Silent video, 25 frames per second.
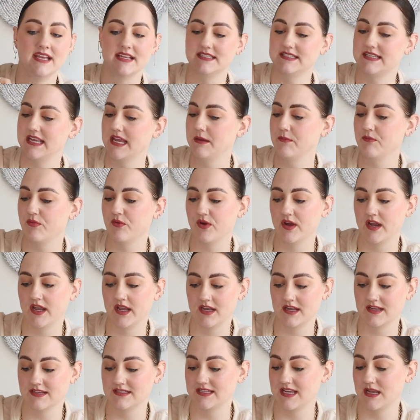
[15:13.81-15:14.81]
Same
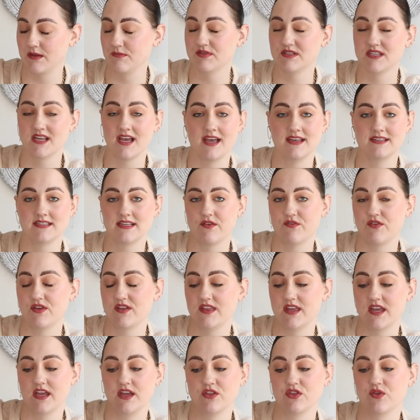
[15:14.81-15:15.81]
brand, same size,
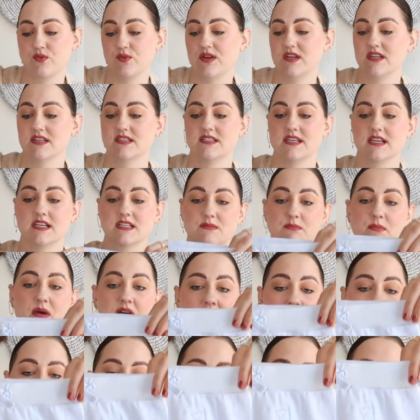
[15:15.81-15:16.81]
everything, three to six
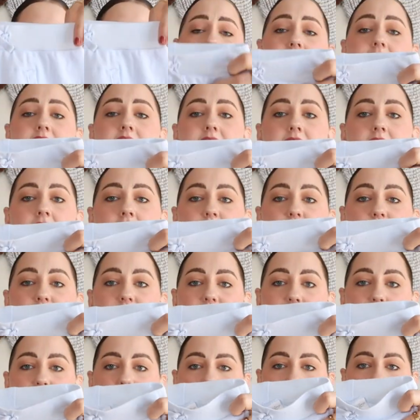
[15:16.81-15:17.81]
months. I love
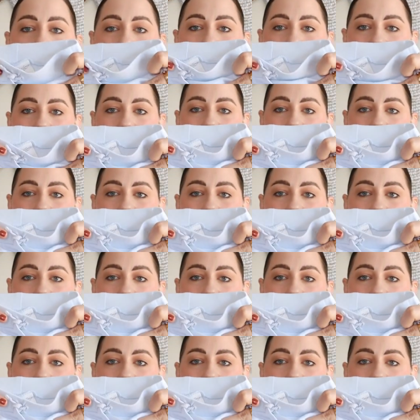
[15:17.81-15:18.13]
when the pants